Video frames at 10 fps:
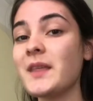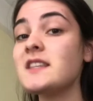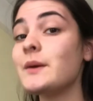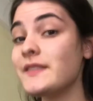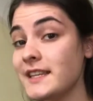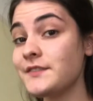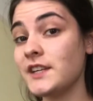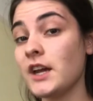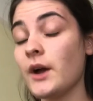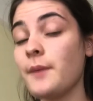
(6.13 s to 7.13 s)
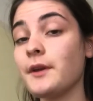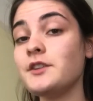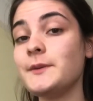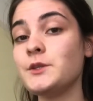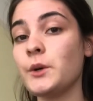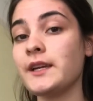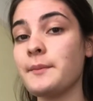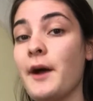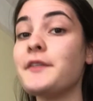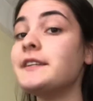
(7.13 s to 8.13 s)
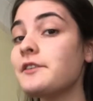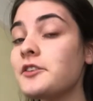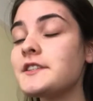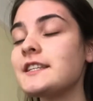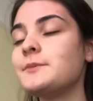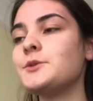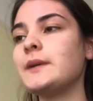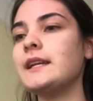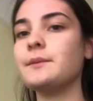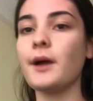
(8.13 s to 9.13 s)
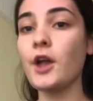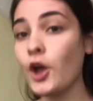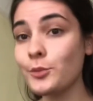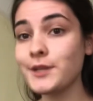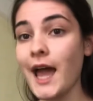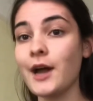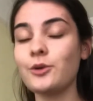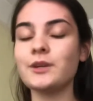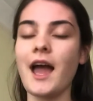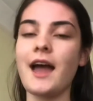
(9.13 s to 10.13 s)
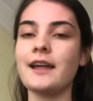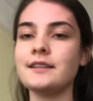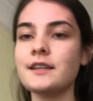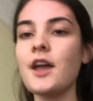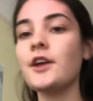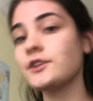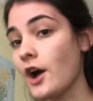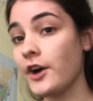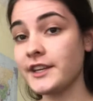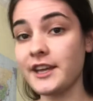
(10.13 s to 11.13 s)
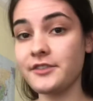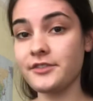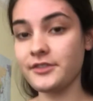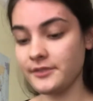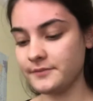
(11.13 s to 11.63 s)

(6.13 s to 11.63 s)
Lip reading: So in this video I'm going to be talking about the differences between my hometown and Cardiff.